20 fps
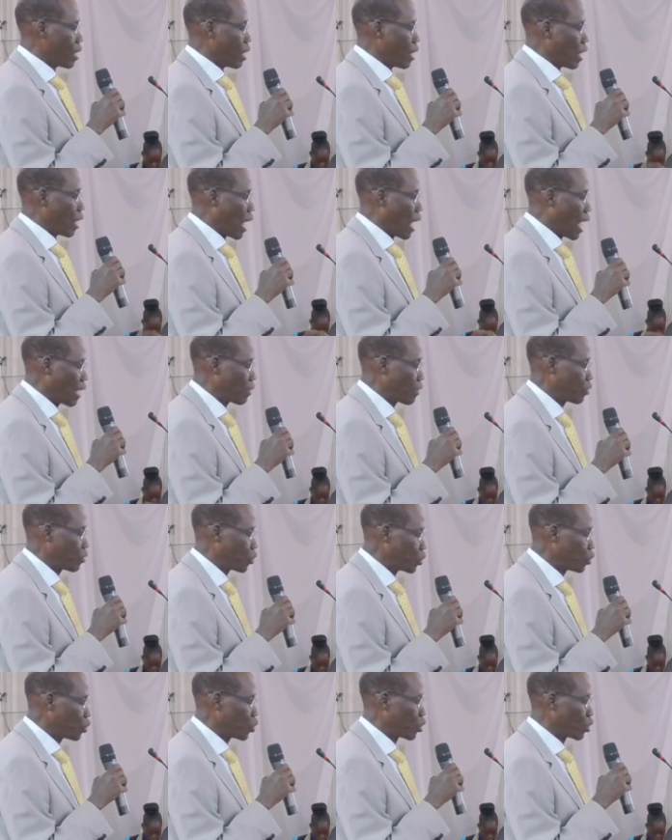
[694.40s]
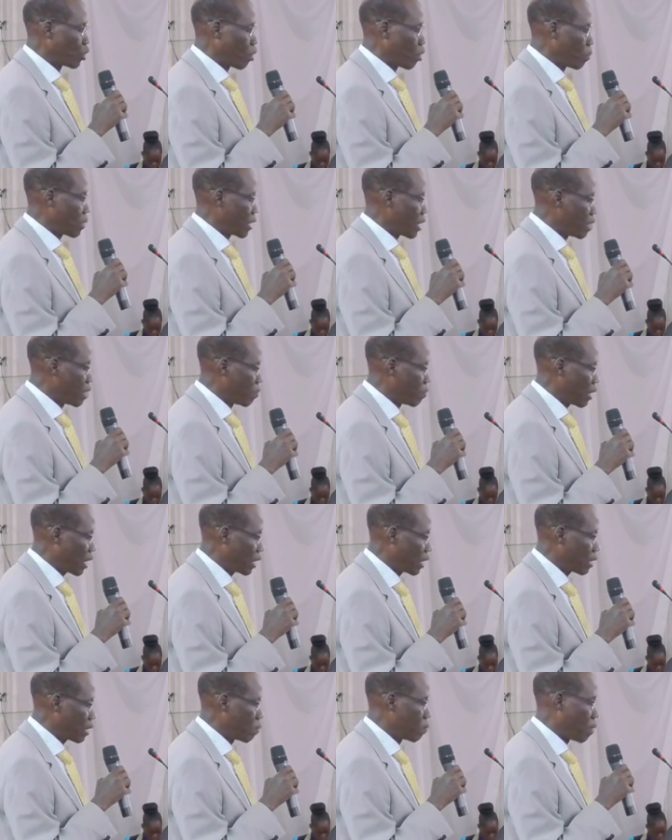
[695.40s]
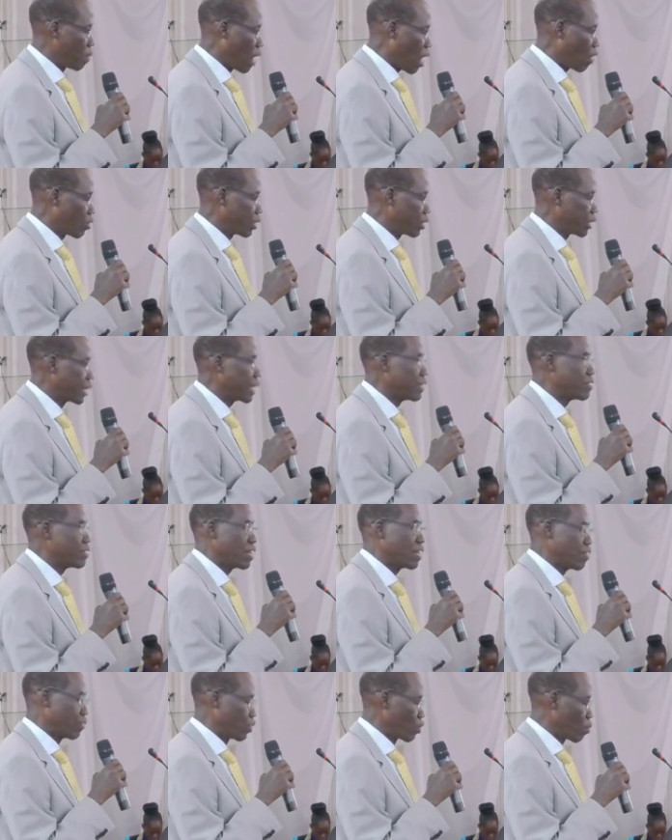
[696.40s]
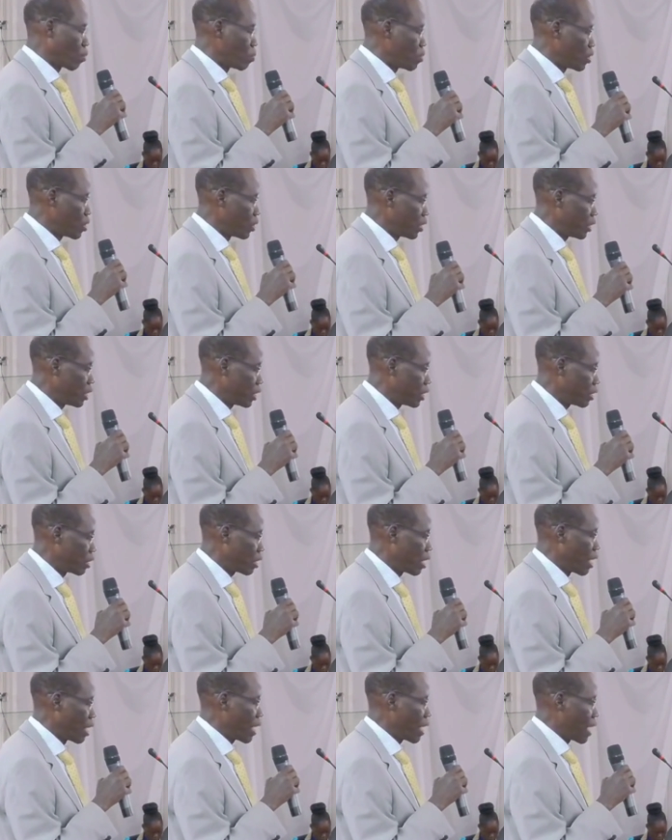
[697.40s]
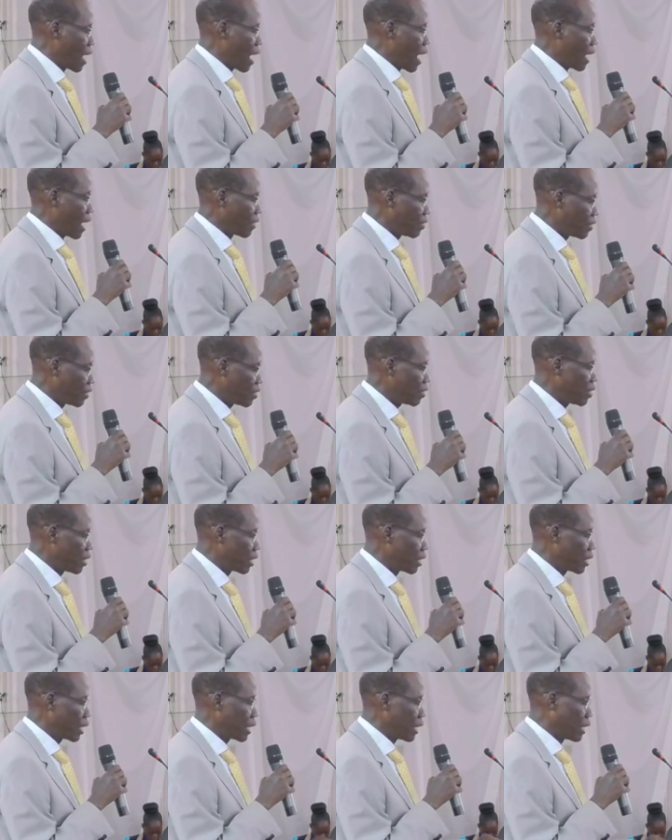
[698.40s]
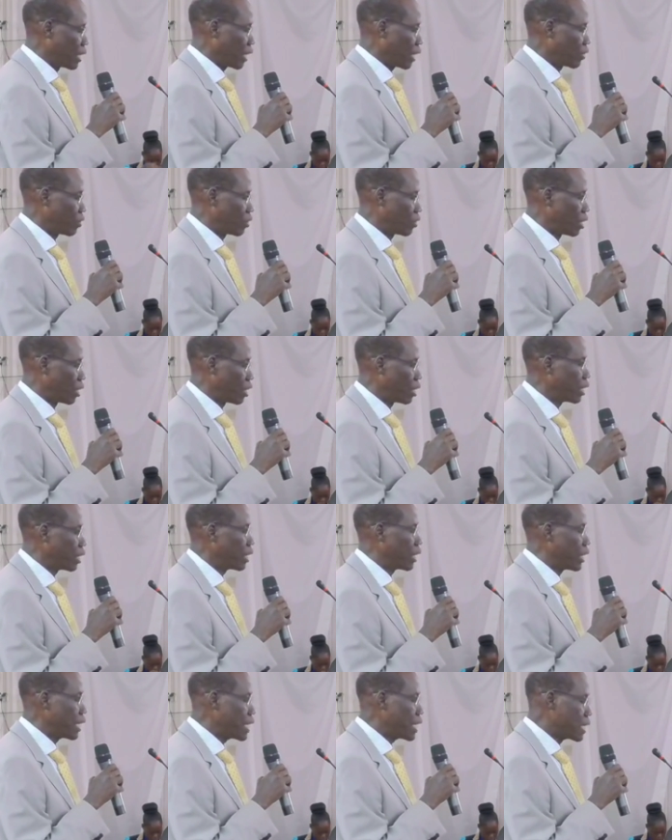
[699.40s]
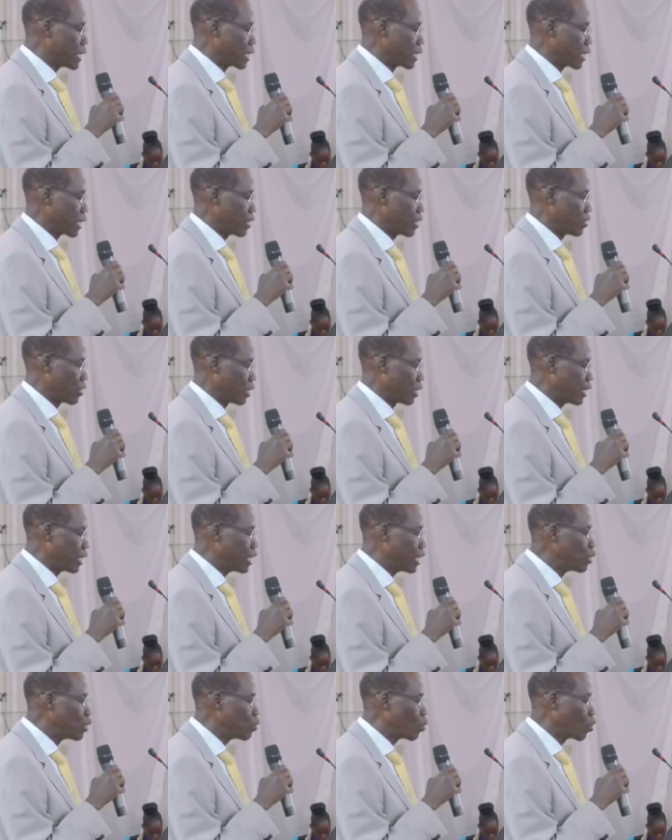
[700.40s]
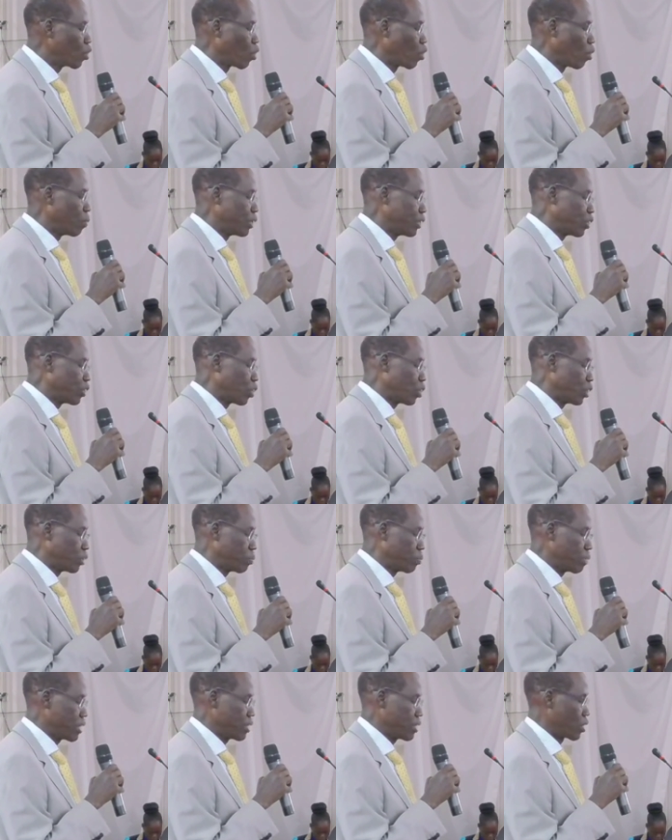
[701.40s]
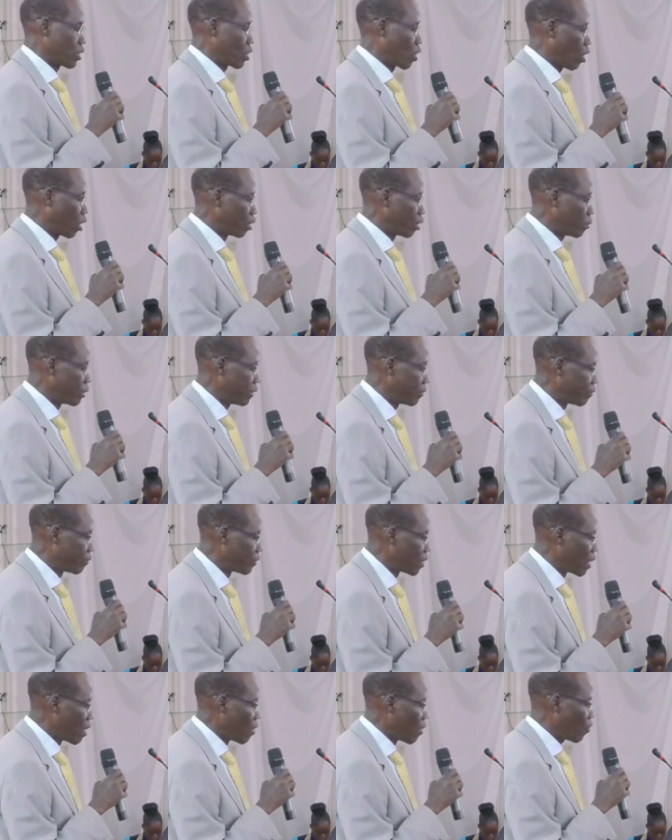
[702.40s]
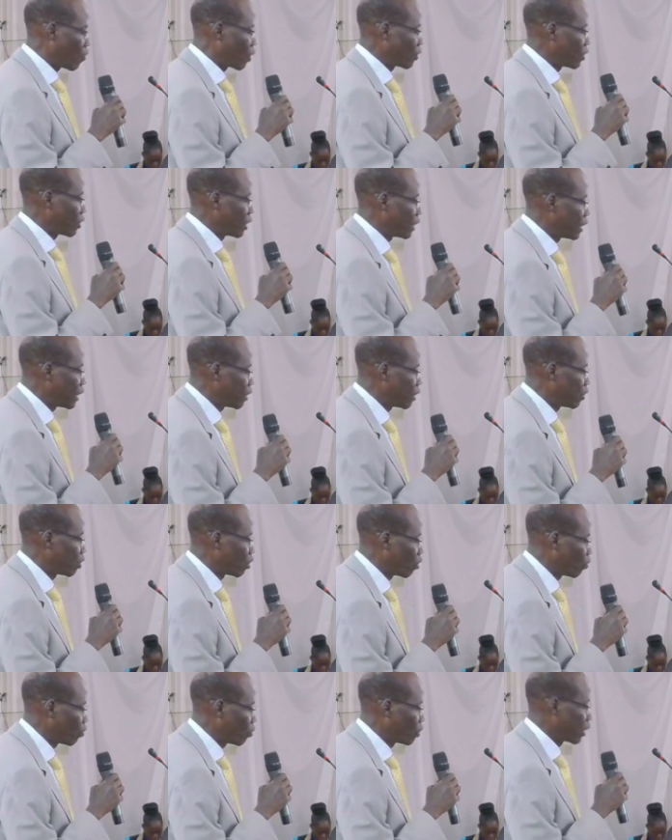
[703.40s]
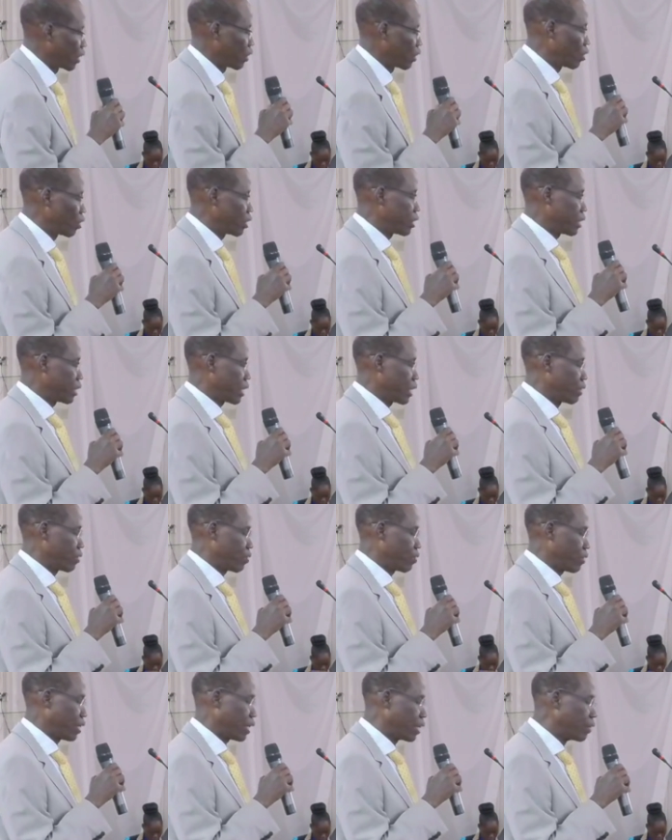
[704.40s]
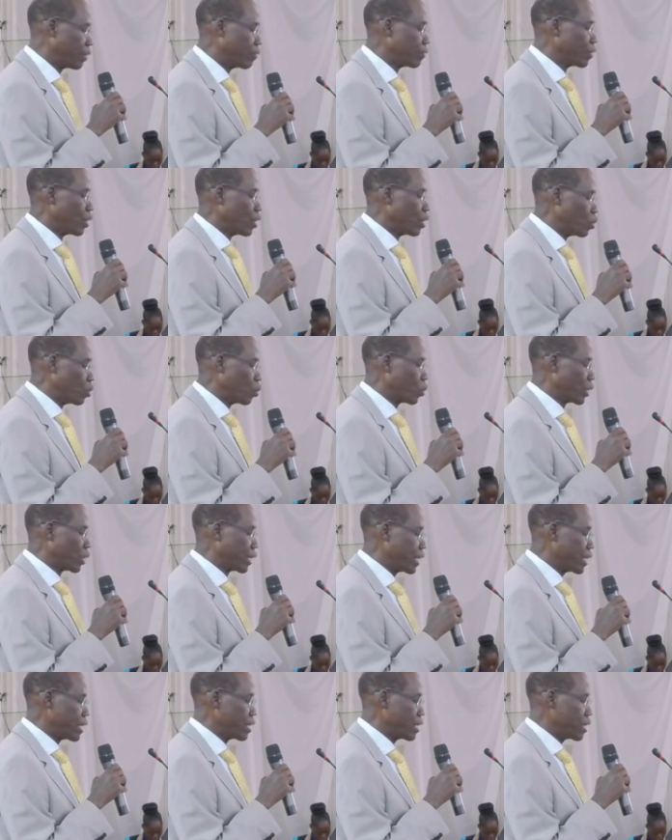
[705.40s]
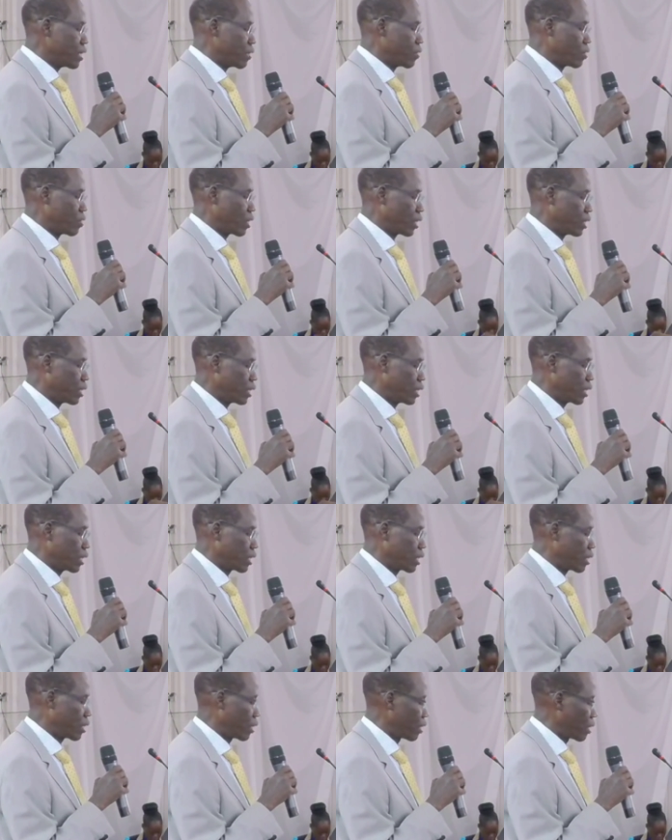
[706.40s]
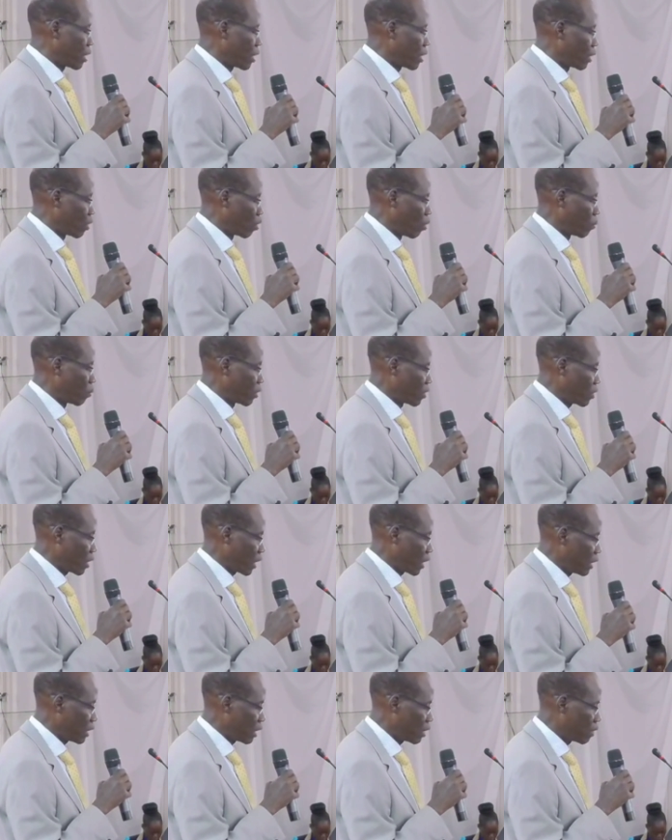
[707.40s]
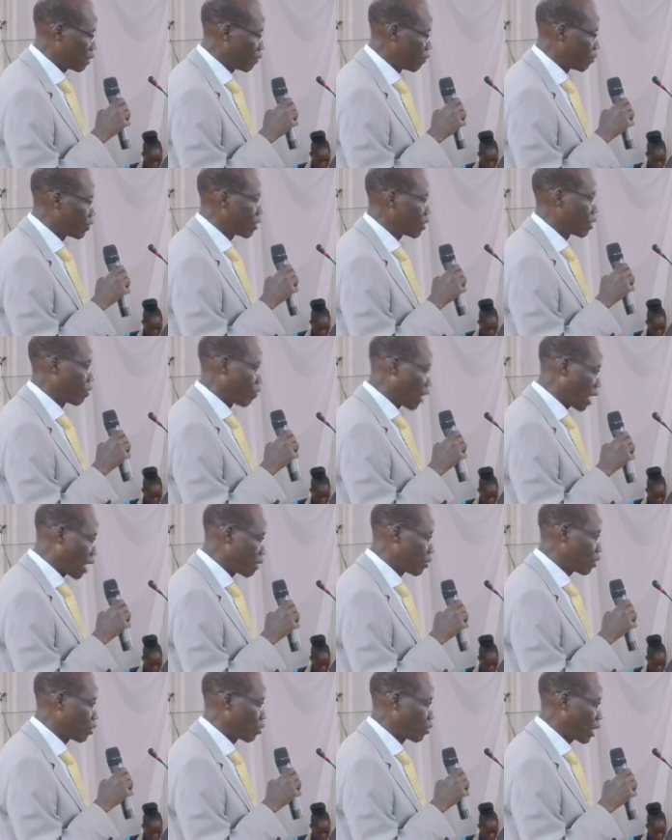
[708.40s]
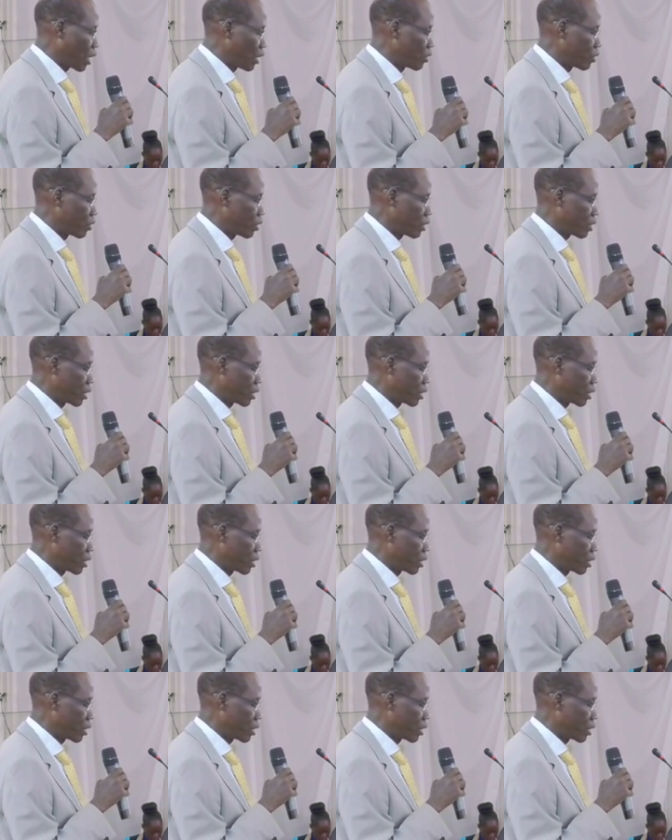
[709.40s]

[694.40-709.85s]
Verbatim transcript: has social economic impact, empowering and serving communities, assisting in national integration into global knowledge-based economy, facilitation of technology transfer to key strategic economic sectors, revival of cultural